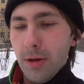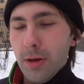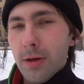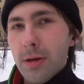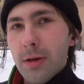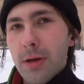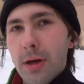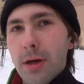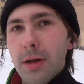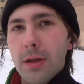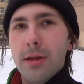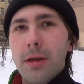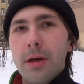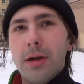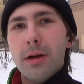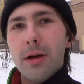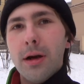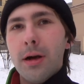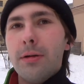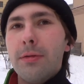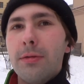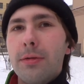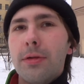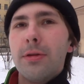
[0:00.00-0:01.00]
kind of
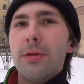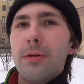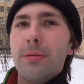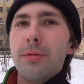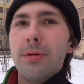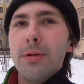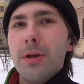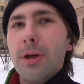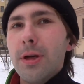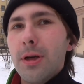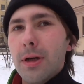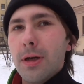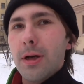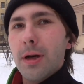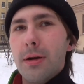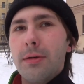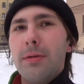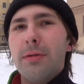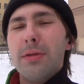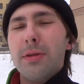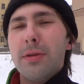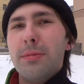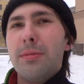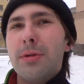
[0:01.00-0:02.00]
comfortable, yeah,
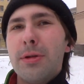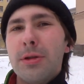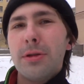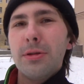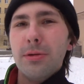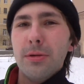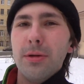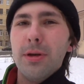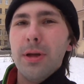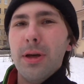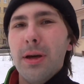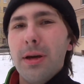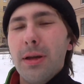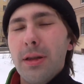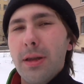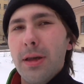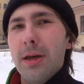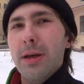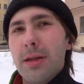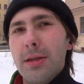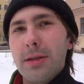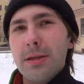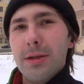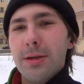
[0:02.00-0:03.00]
comfortable. So yeah, I think
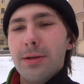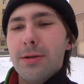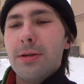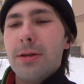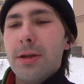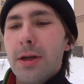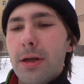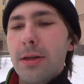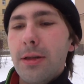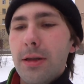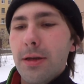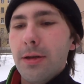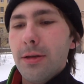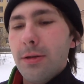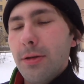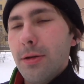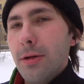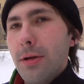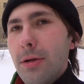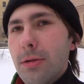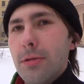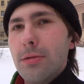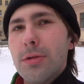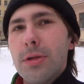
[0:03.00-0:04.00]
it's a good idea to
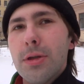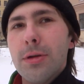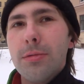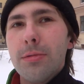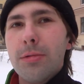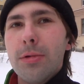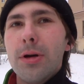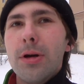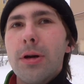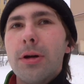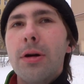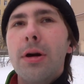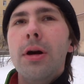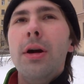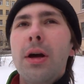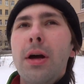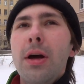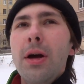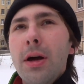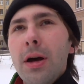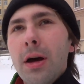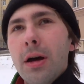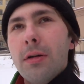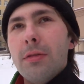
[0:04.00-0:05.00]
go somewhere
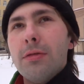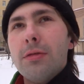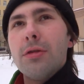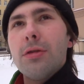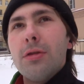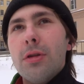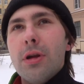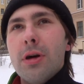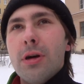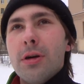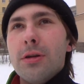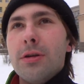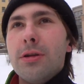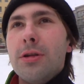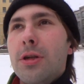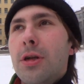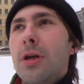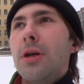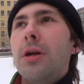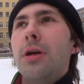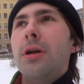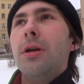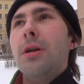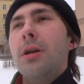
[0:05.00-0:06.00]
after lunch.
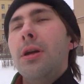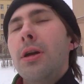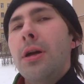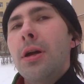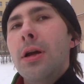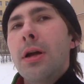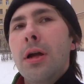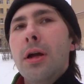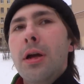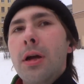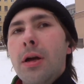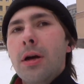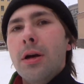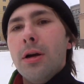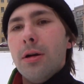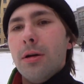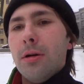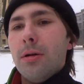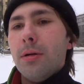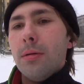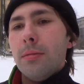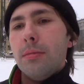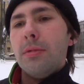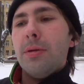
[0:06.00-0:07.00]

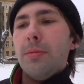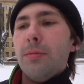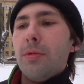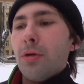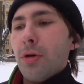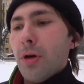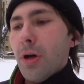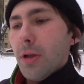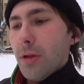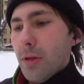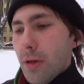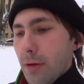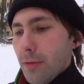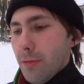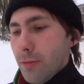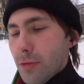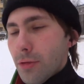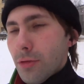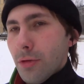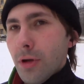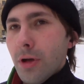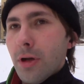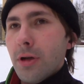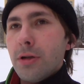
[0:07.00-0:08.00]
Maybe right after
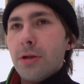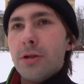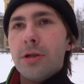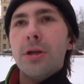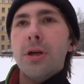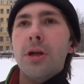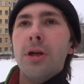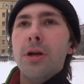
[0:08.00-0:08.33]
lunch.